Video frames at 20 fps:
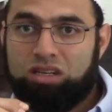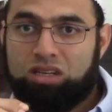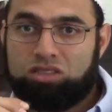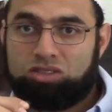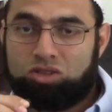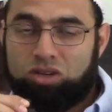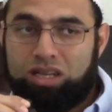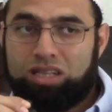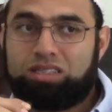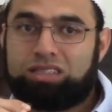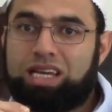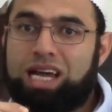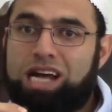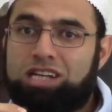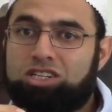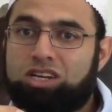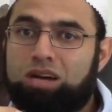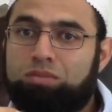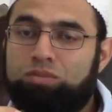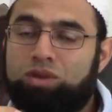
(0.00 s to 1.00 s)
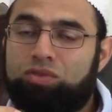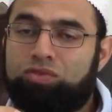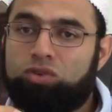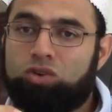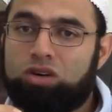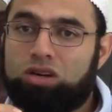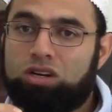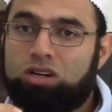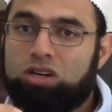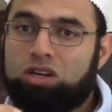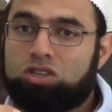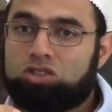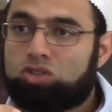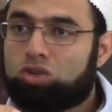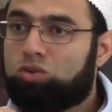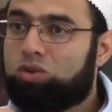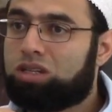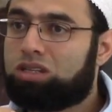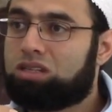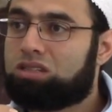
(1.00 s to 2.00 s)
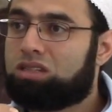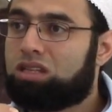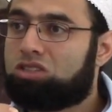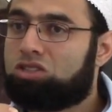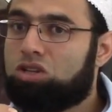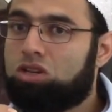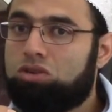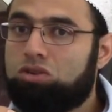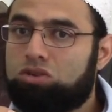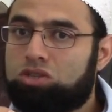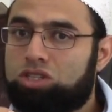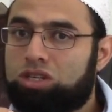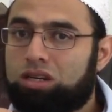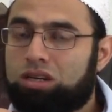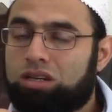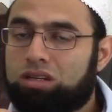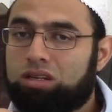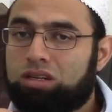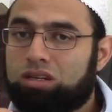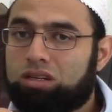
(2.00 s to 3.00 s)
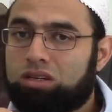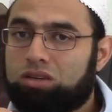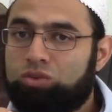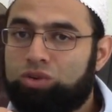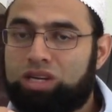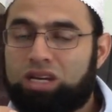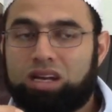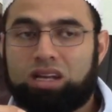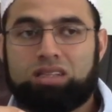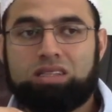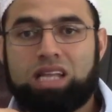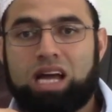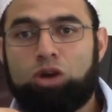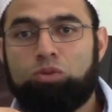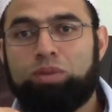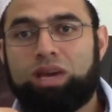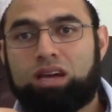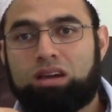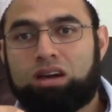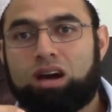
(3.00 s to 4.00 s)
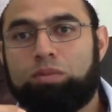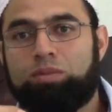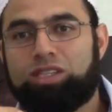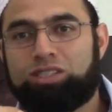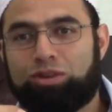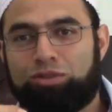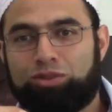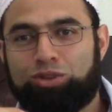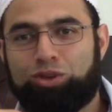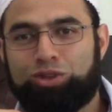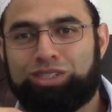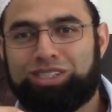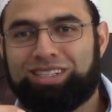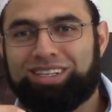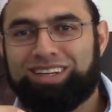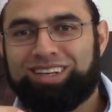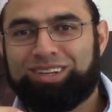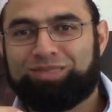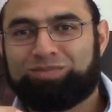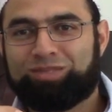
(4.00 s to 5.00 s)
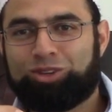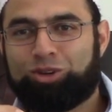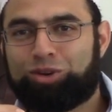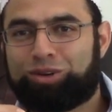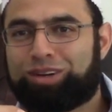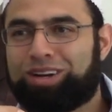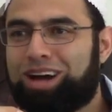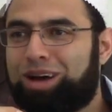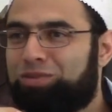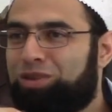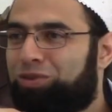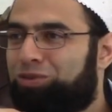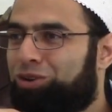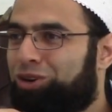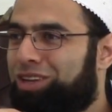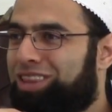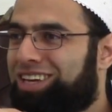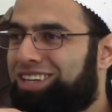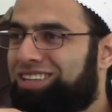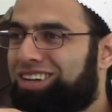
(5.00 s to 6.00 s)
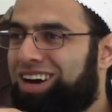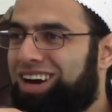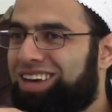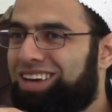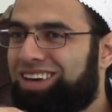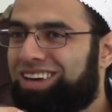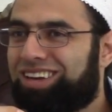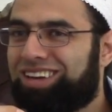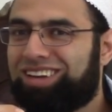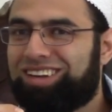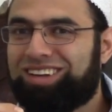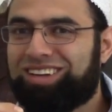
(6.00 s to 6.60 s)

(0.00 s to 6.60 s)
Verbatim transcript: So let's catch up before. So what is the solution? We cannot now make copies of those Qurra before they die.